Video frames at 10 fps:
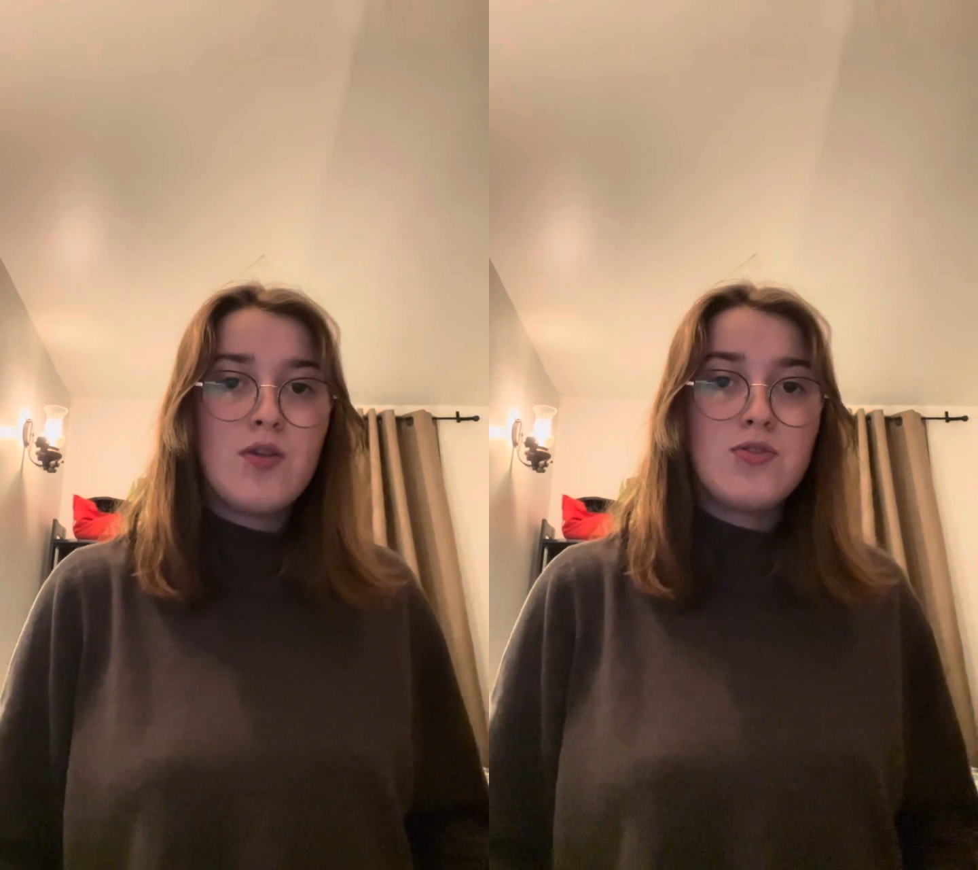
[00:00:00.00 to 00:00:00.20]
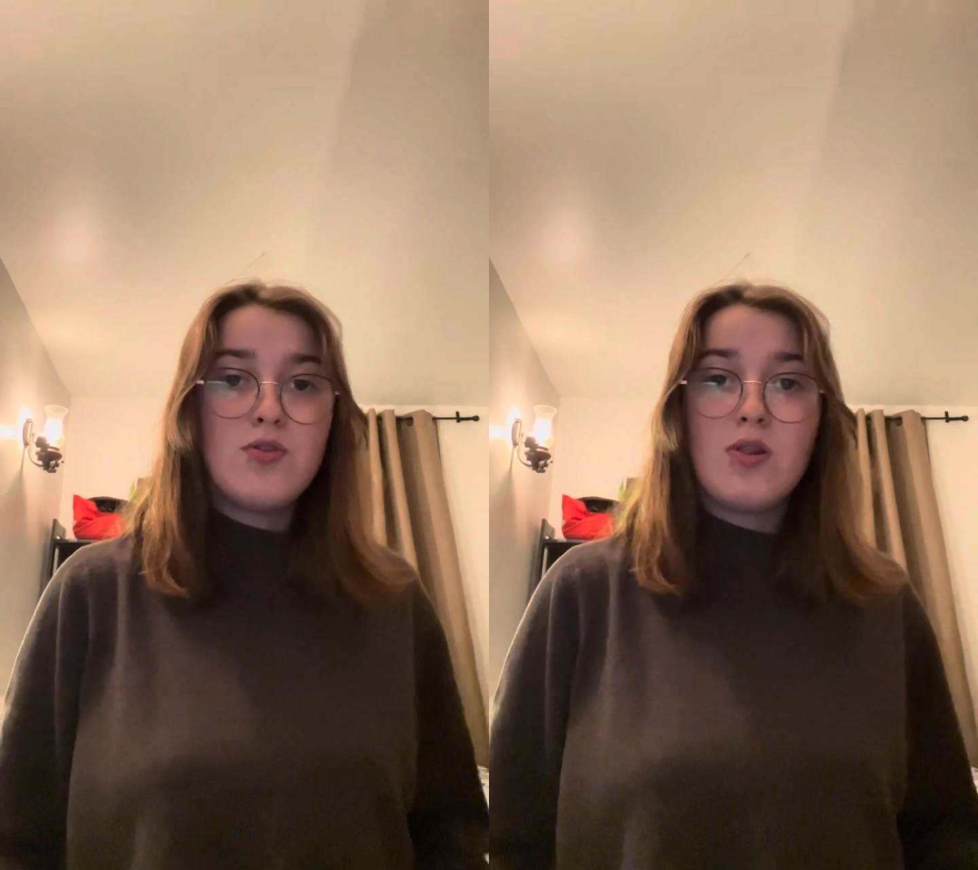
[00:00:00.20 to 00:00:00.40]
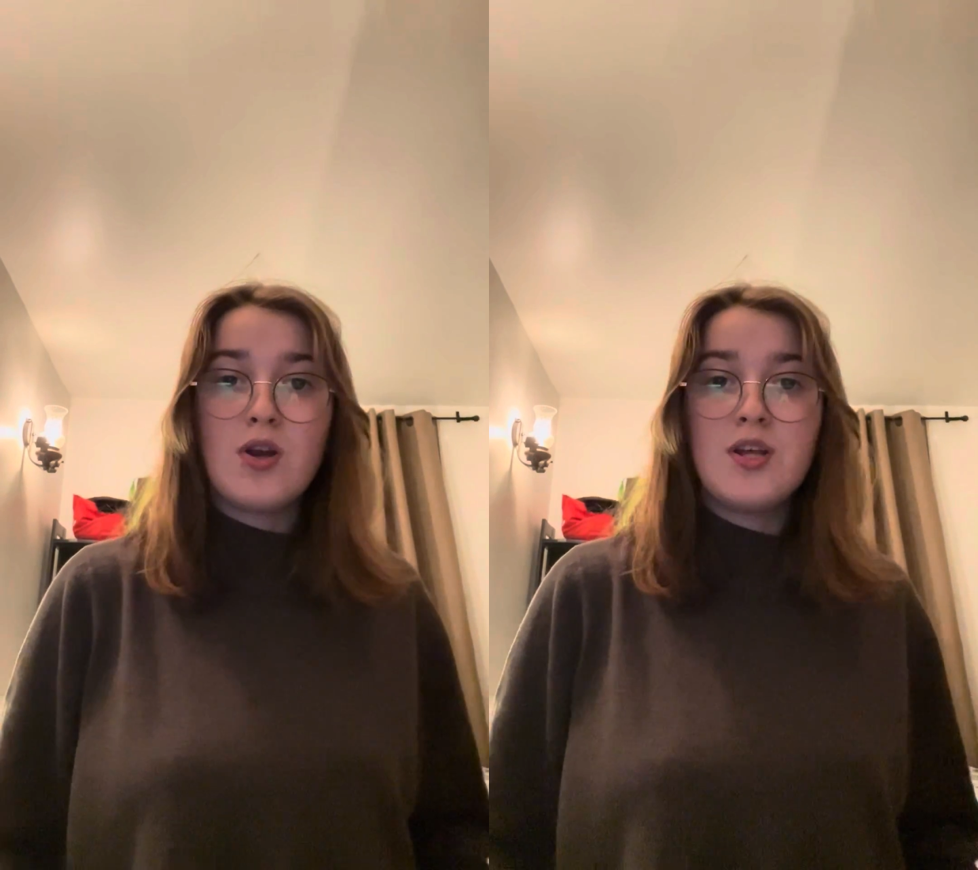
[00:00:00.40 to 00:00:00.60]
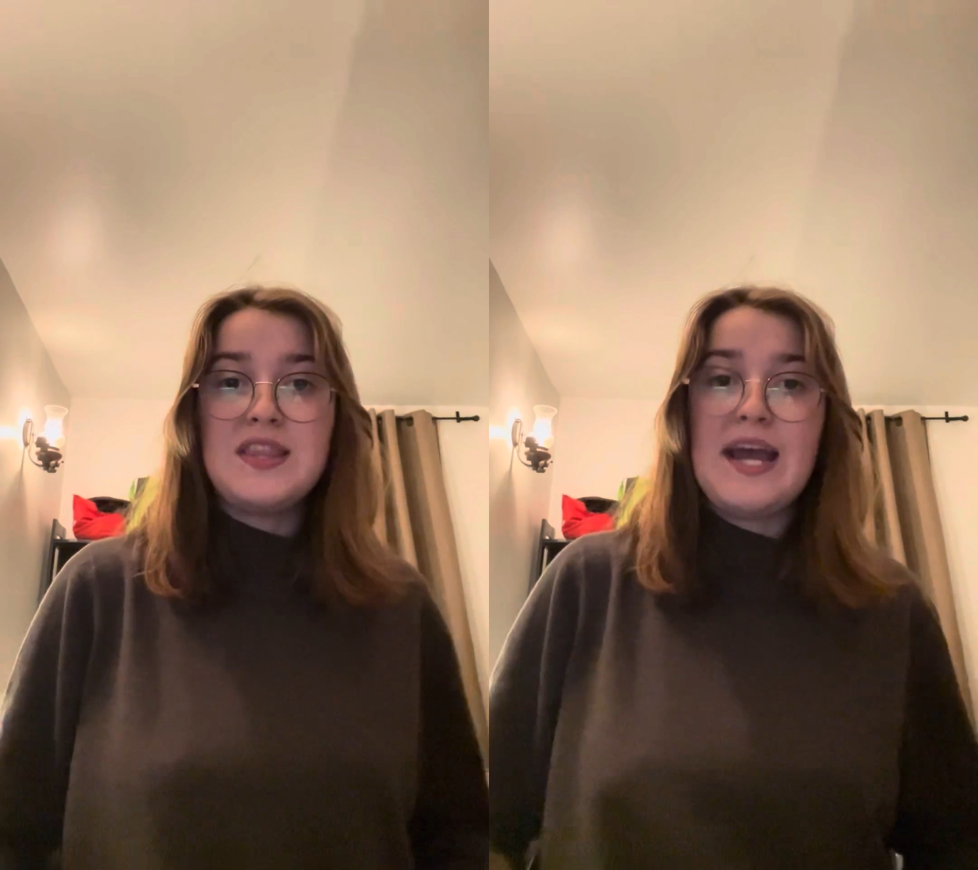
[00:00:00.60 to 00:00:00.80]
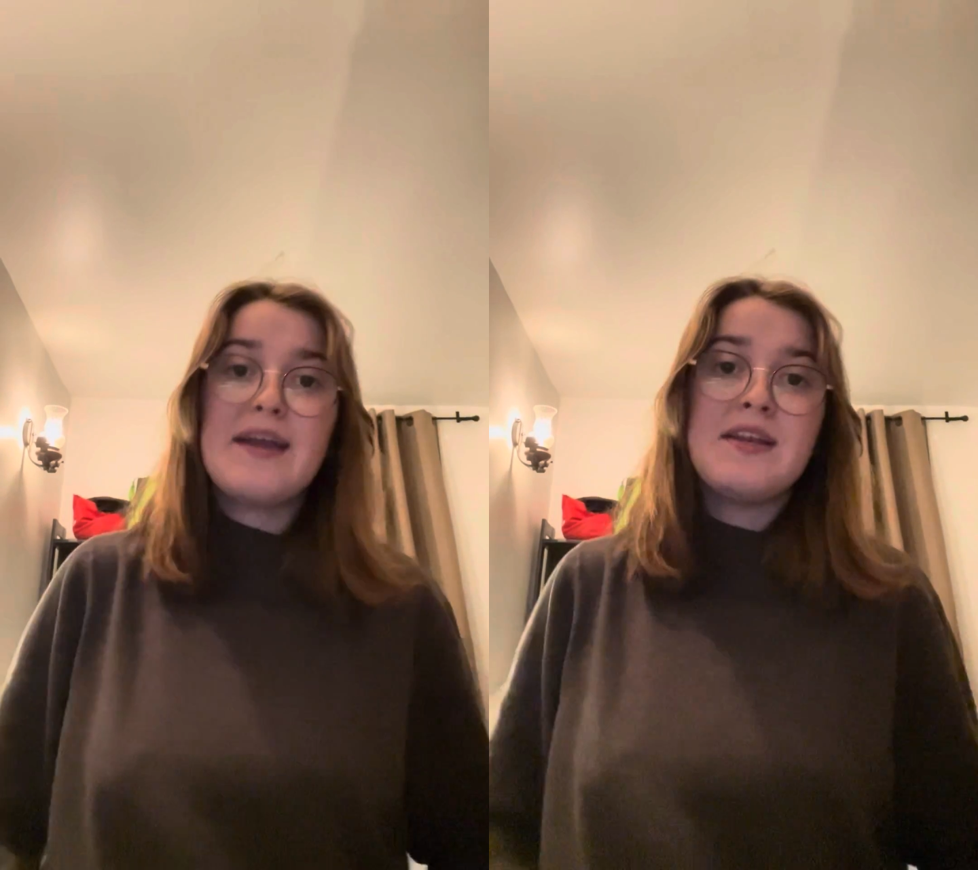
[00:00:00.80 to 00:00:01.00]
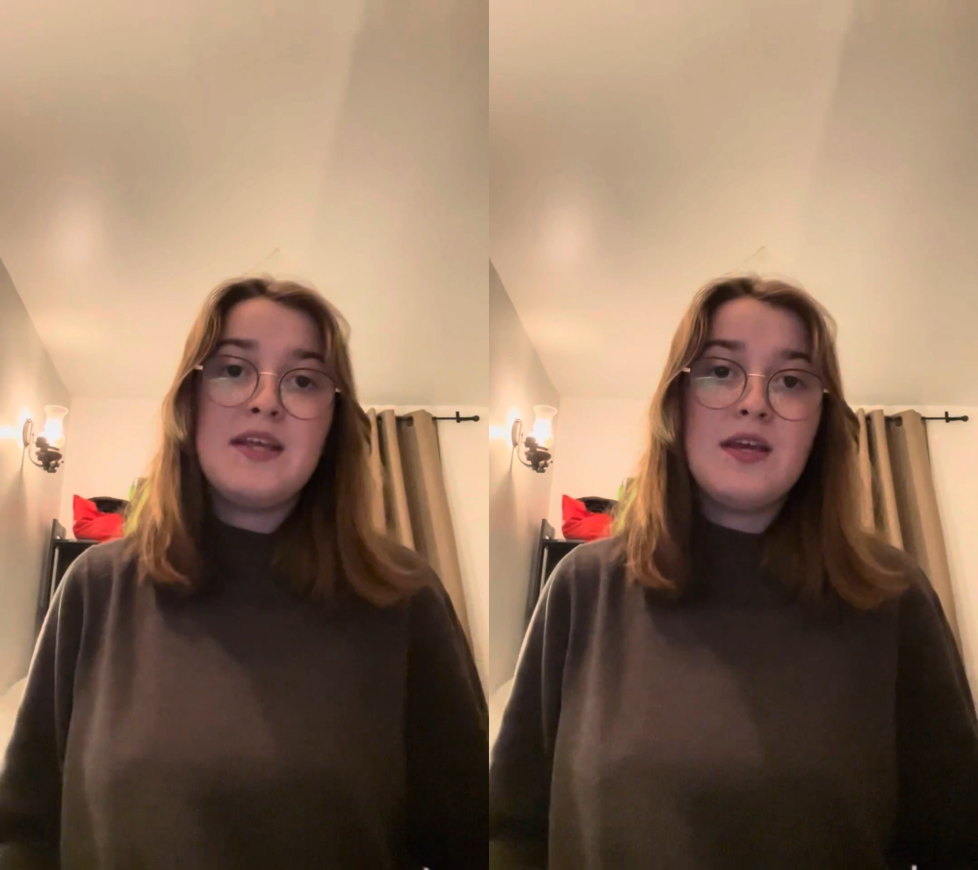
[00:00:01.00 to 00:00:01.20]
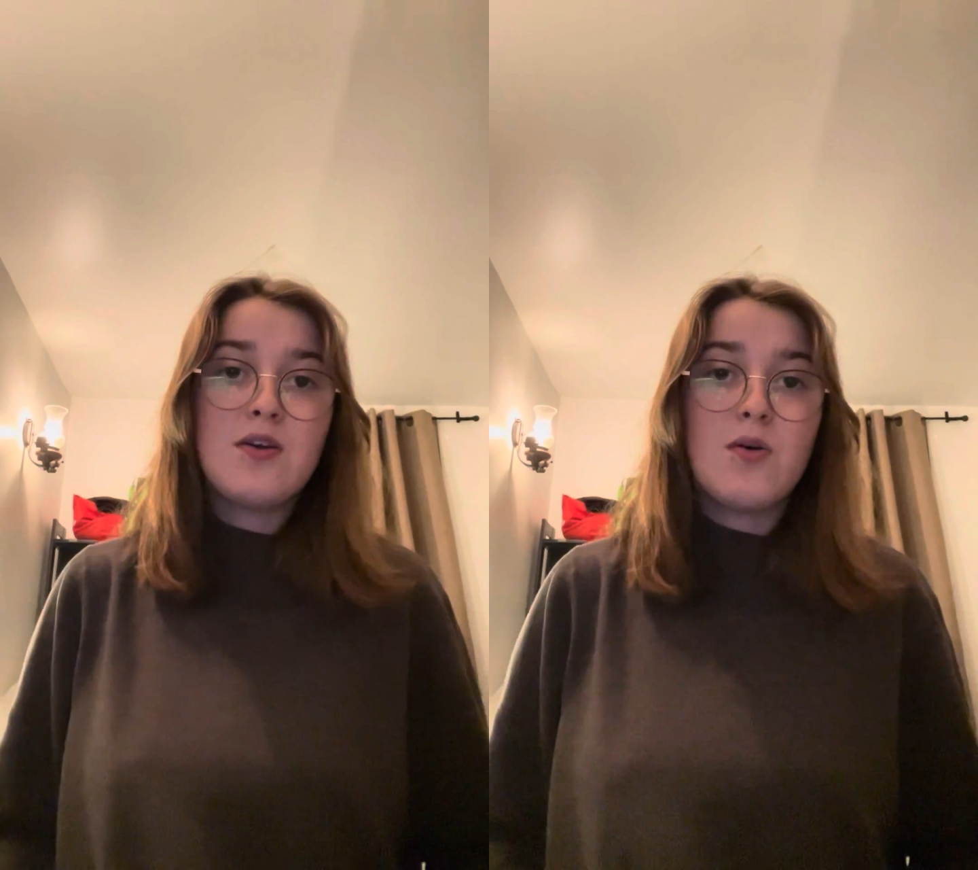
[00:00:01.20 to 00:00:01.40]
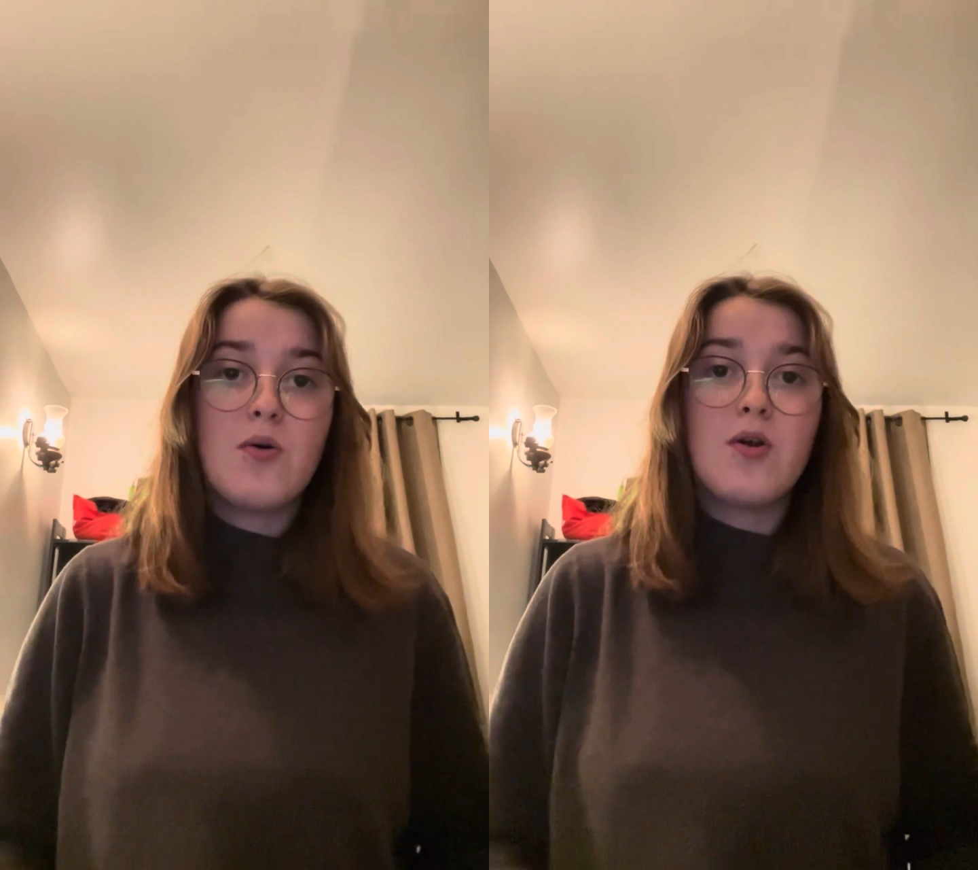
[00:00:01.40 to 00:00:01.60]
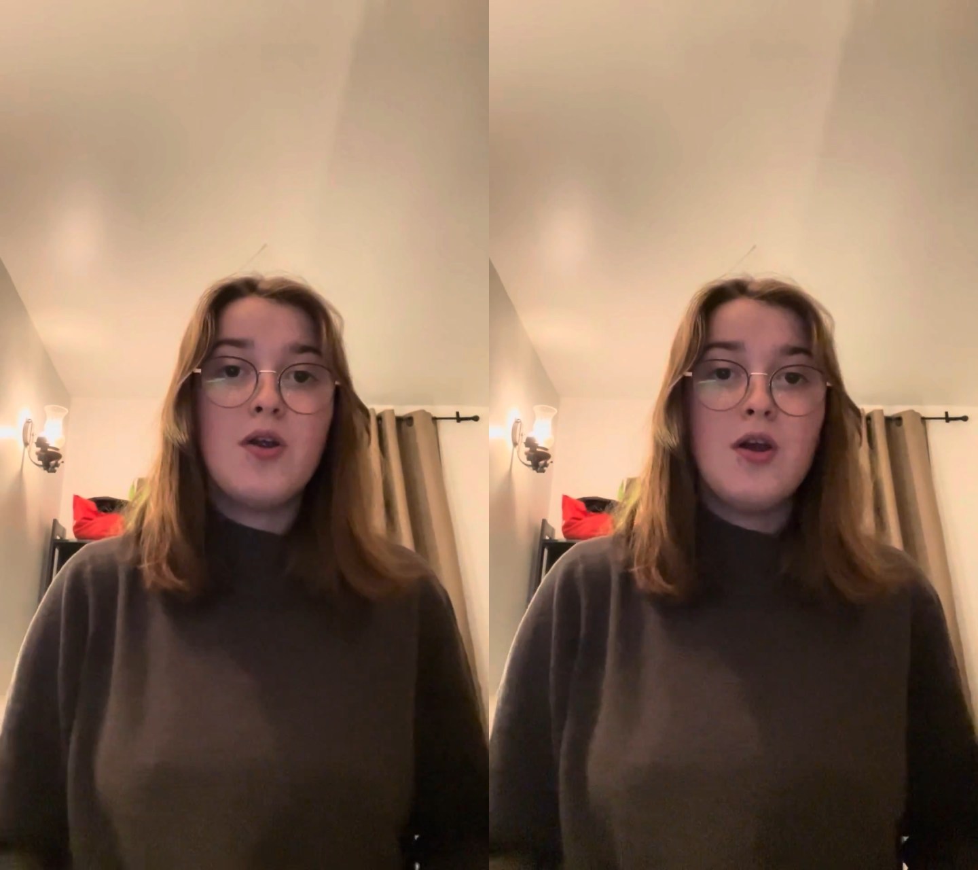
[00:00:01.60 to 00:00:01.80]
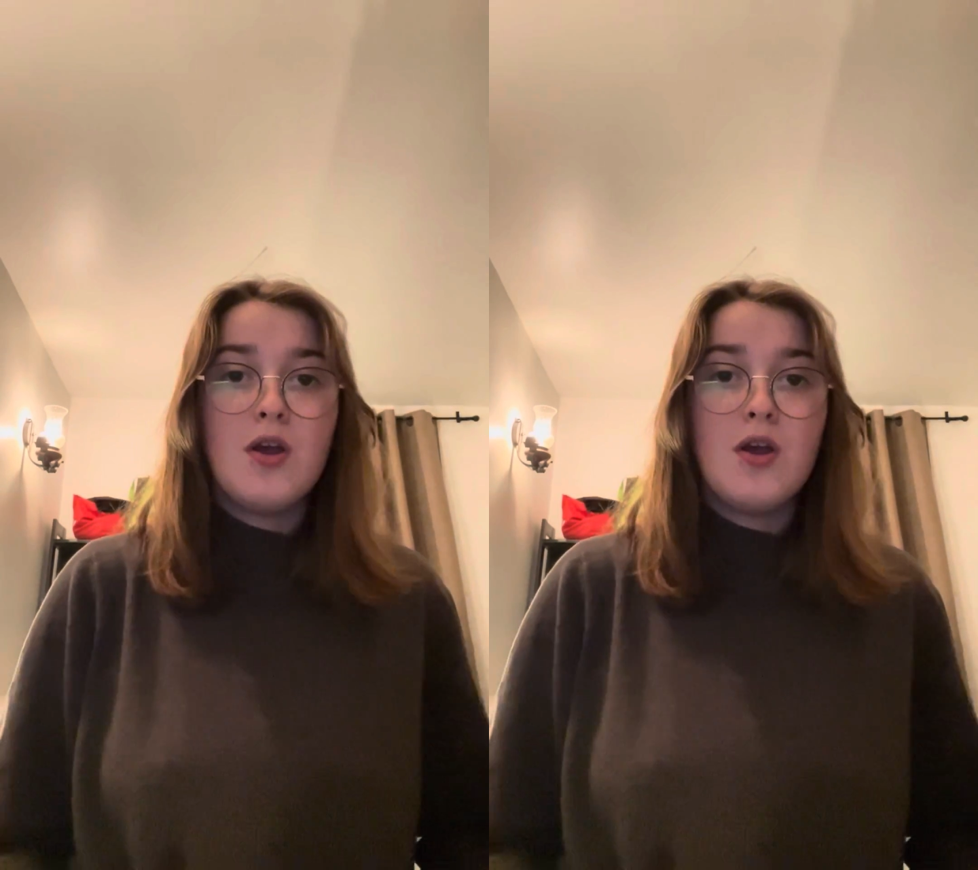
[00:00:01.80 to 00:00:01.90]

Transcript: to learn a technique or